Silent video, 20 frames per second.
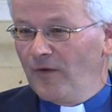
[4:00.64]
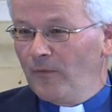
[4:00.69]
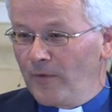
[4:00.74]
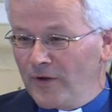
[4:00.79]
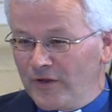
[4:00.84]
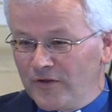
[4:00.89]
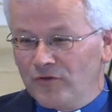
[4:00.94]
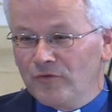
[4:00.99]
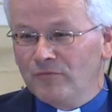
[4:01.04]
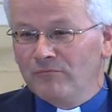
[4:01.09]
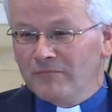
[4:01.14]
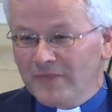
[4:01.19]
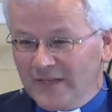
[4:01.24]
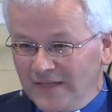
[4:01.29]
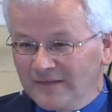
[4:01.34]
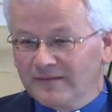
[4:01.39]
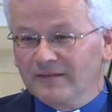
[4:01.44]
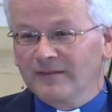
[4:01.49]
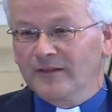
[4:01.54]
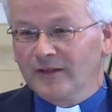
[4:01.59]
When you
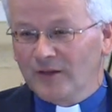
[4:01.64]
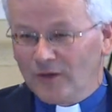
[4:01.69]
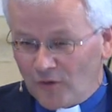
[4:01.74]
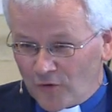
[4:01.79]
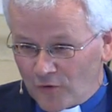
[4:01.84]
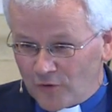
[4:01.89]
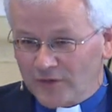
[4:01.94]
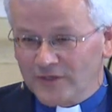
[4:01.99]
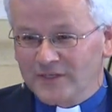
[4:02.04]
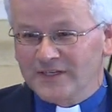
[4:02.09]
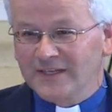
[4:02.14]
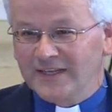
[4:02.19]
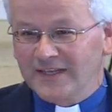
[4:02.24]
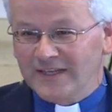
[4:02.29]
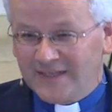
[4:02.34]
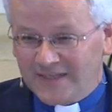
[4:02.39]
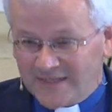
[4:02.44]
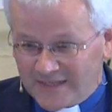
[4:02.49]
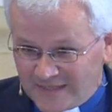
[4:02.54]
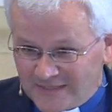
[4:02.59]
meet the Lord,
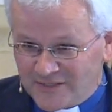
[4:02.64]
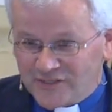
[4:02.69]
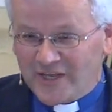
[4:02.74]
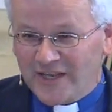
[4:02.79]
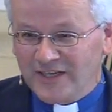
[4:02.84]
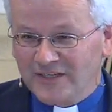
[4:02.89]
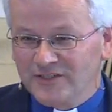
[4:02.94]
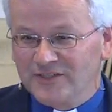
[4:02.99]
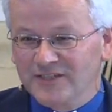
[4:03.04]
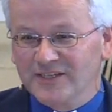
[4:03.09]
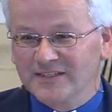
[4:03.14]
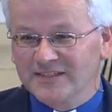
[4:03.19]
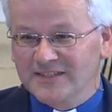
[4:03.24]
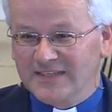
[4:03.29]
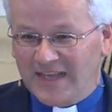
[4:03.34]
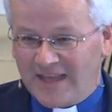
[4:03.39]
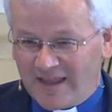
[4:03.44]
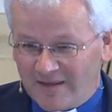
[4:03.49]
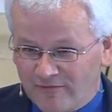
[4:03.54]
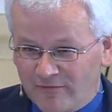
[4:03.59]
he changes
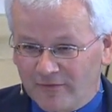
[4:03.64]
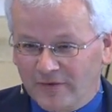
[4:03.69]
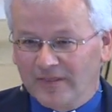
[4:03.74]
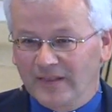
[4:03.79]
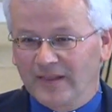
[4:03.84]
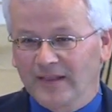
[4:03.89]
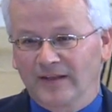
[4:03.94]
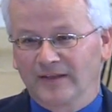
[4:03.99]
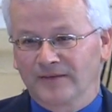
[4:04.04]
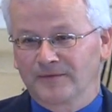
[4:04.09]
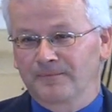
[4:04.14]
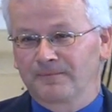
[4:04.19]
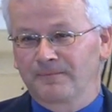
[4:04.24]
everything.